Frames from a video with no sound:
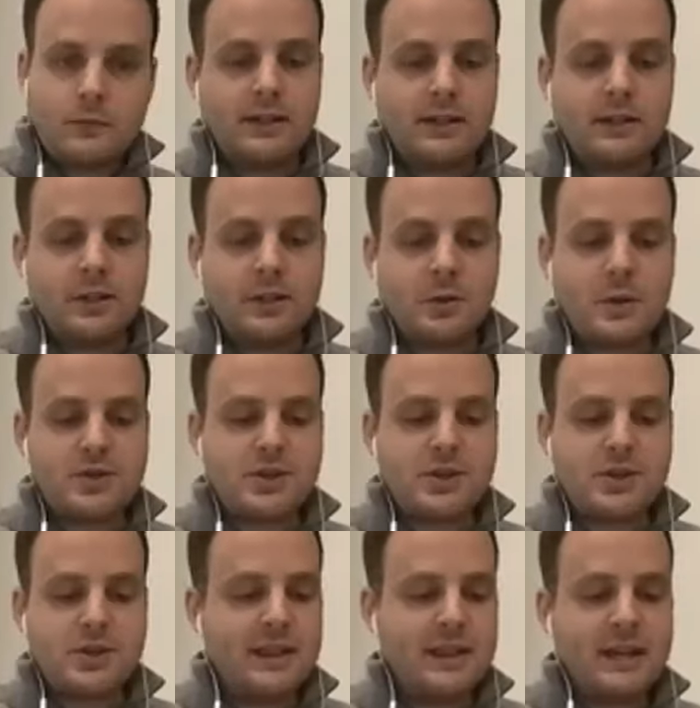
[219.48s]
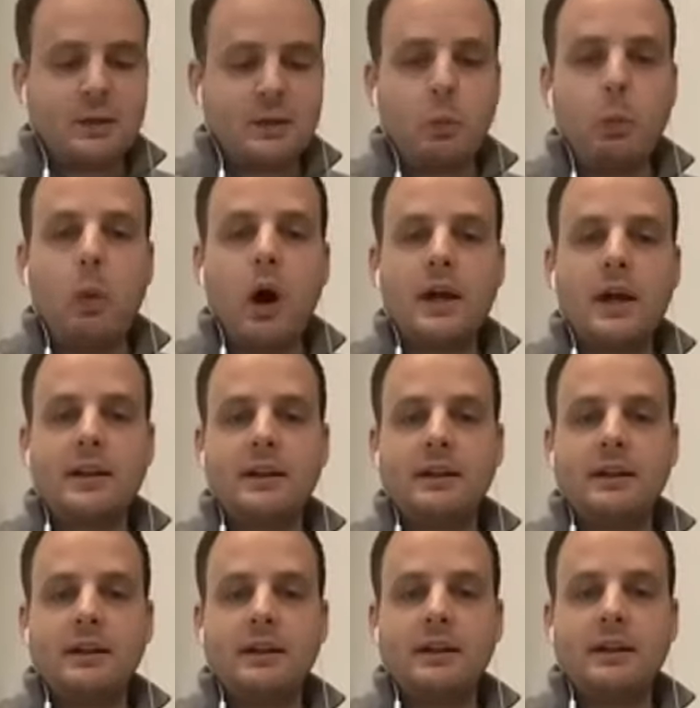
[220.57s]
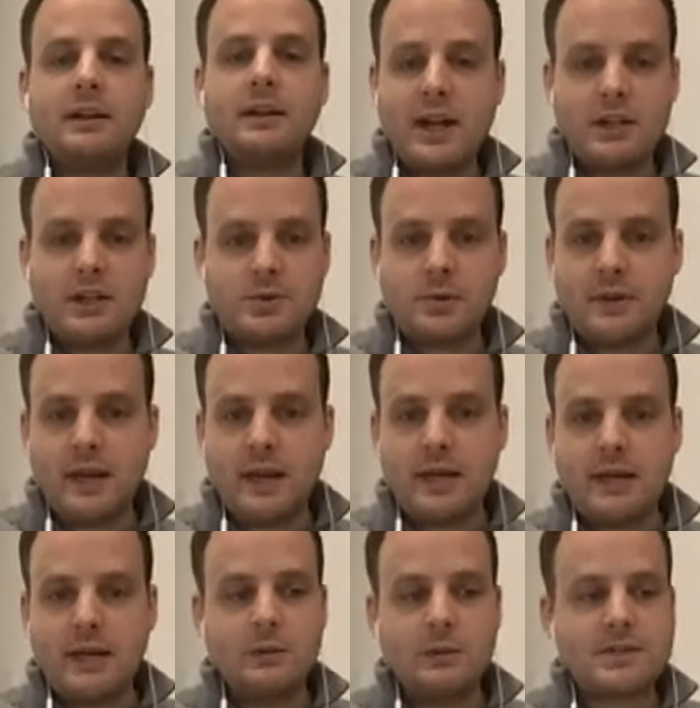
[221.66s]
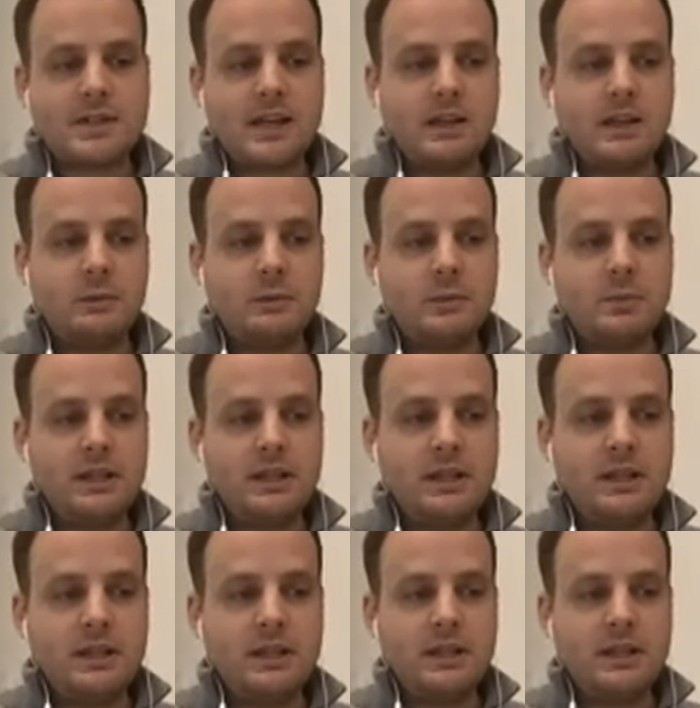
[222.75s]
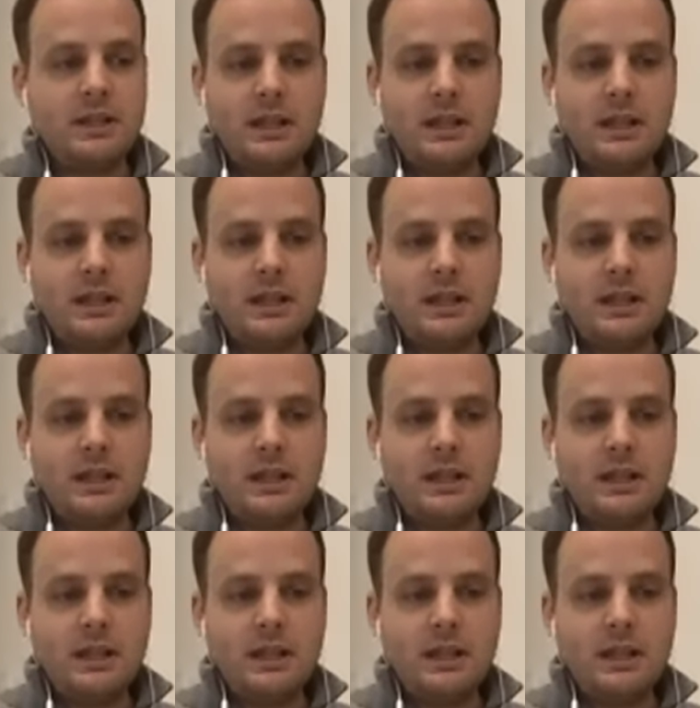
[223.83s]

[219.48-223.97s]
Yeah, no, good question. I think one one challenge we've had with scaling would be